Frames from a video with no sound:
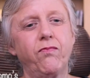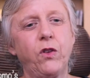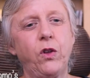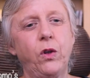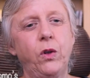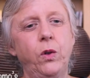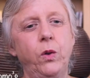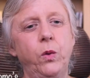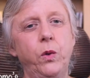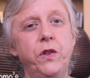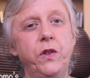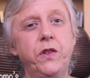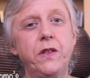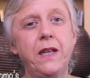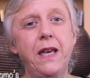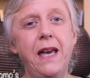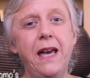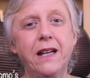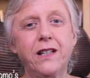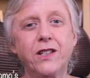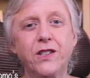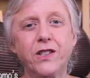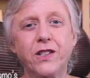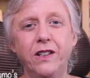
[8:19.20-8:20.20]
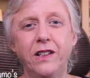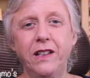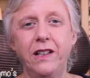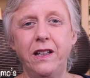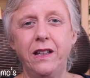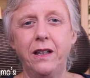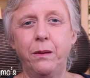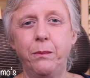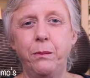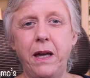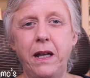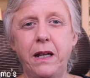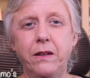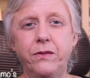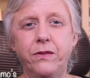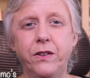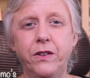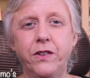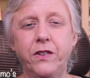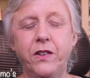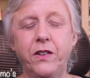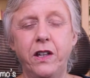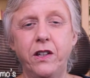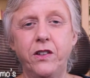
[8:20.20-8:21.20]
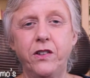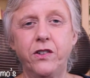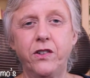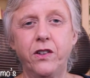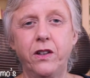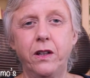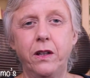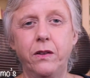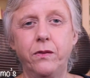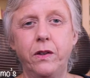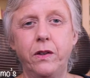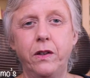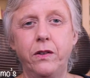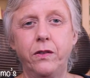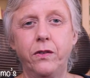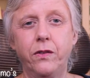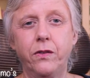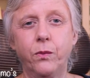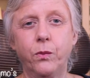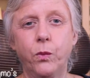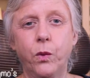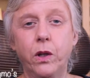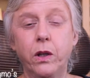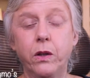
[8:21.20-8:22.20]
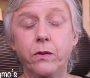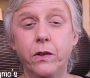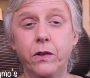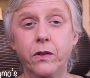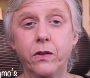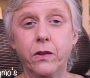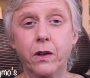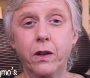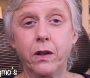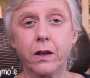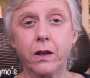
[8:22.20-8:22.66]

who was actually a manifestation of one of his